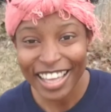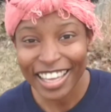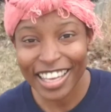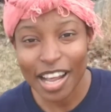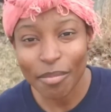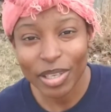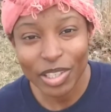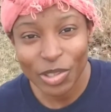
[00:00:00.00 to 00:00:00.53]

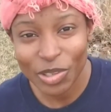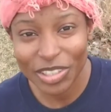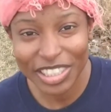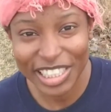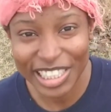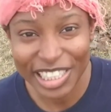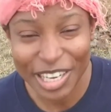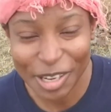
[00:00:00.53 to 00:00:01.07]
And I'm ignoring
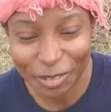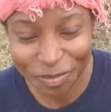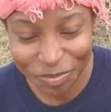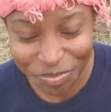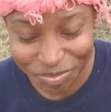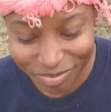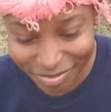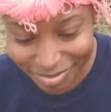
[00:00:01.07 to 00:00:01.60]
the snow.
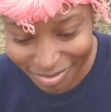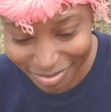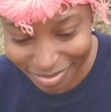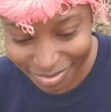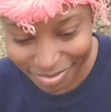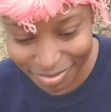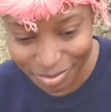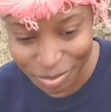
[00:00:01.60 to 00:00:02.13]

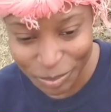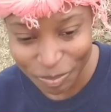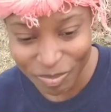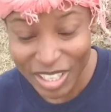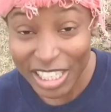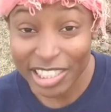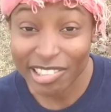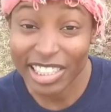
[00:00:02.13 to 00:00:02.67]

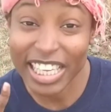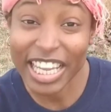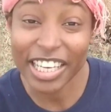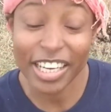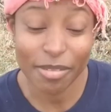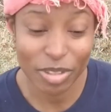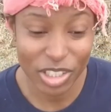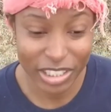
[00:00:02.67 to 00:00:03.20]
So
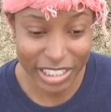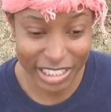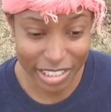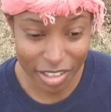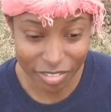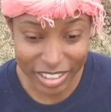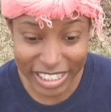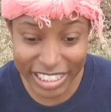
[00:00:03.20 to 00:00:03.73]
stand up to yourself.